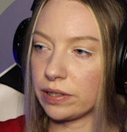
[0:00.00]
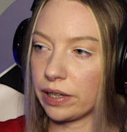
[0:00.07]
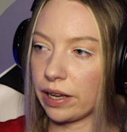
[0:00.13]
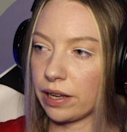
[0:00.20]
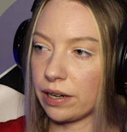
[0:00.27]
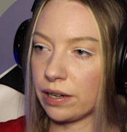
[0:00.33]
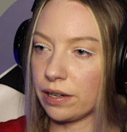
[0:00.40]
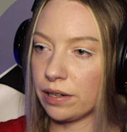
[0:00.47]
these
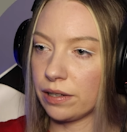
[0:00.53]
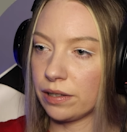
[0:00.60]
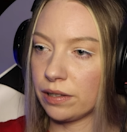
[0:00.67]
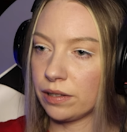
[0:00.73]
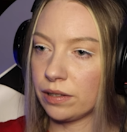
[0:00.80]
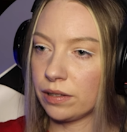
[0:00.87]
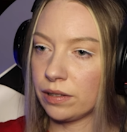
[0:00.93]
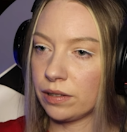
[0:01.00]
again.
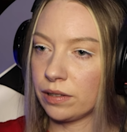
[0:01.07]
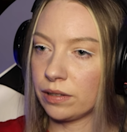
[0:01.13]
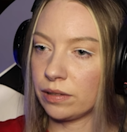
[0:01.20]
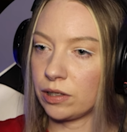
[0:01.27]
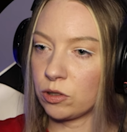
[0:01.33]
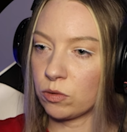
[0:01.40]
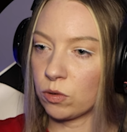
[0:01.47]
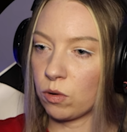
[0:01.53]

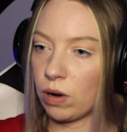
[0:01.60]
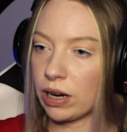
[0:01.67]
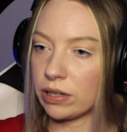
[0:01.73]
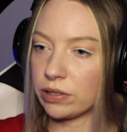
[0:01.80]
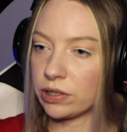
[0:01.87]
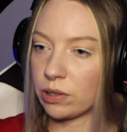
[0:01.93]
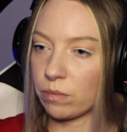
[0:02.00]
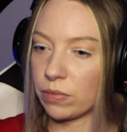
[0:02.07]
This
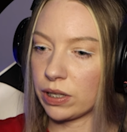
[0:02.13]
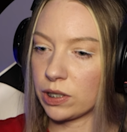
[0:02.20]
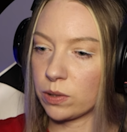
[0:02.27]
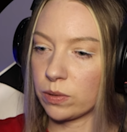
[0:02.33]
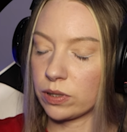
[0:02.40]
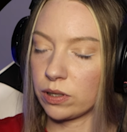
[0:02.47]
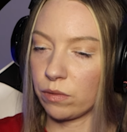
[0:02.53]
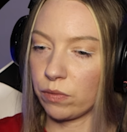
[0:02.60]
requires something
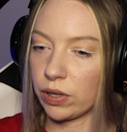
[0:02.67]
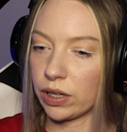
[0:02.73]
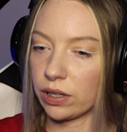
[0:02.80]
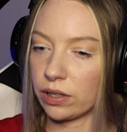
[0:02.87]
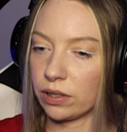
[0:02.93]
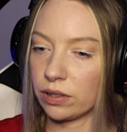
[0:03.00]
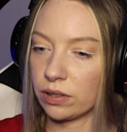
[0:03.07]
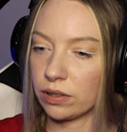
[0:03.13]
specific.